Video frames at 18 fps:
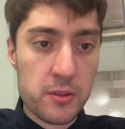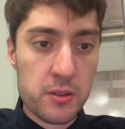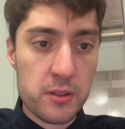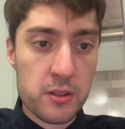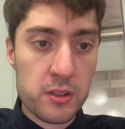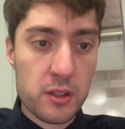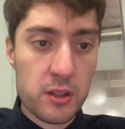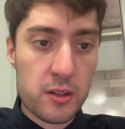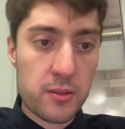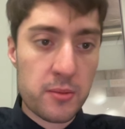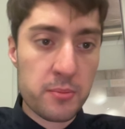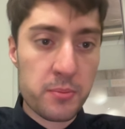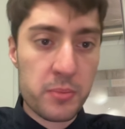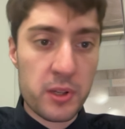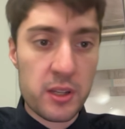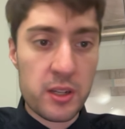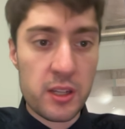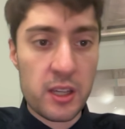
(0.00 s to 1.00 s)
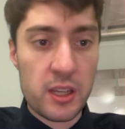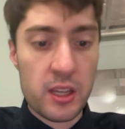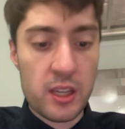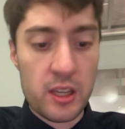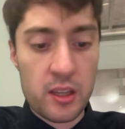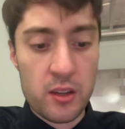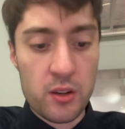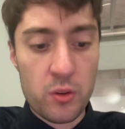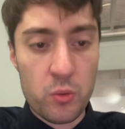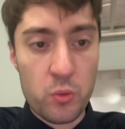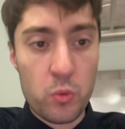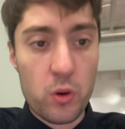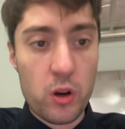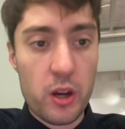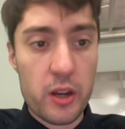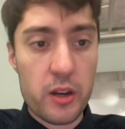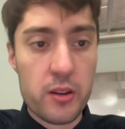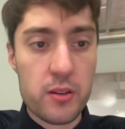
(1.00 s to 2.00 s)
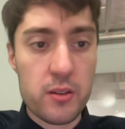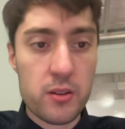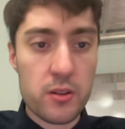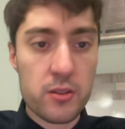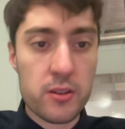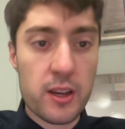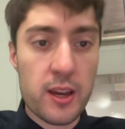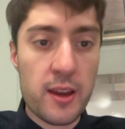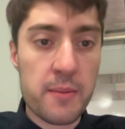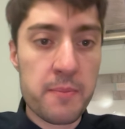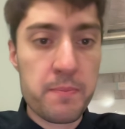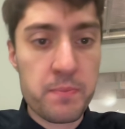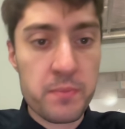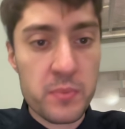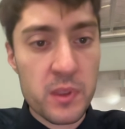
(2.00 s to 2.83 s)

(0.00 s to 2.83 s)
company one, okay,